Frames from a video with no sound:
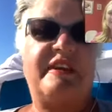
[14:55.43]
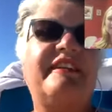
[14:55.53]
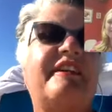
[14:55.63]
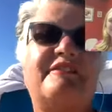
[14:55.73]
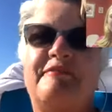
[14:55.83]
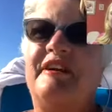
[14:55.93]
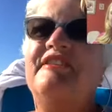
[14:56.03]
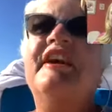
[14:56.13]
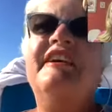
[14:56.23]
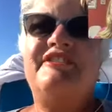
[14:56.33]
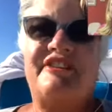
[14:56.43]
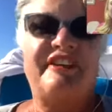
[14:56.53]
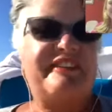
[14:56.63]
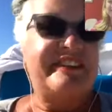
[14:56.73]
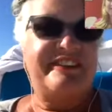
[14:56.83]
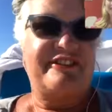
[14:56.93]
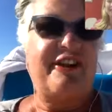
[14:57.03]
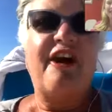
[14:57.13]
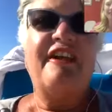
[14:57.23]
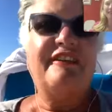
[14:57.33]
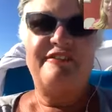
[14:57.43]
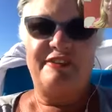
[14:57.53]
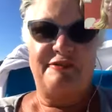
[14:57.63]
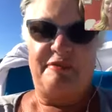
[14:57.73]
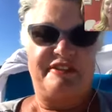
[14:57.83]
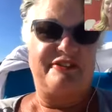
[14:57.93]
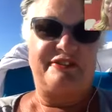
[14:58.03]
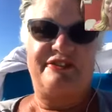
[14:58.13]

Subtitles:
loves so much. Chelsea took all of those pictures.